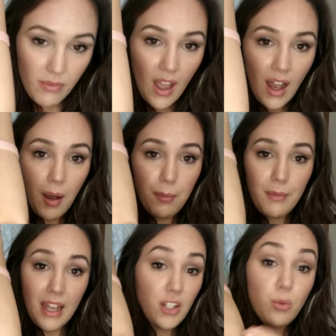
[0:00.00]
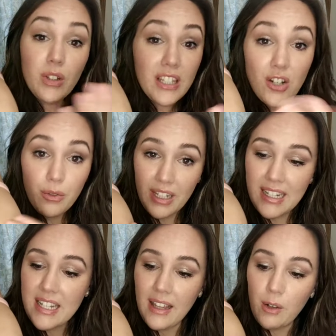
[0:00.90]
And you really don't
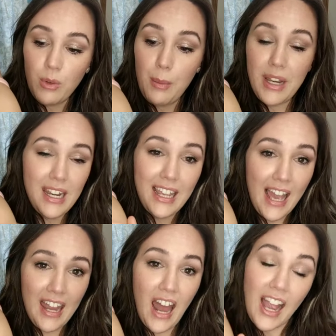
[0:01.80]
need to like rub it in again.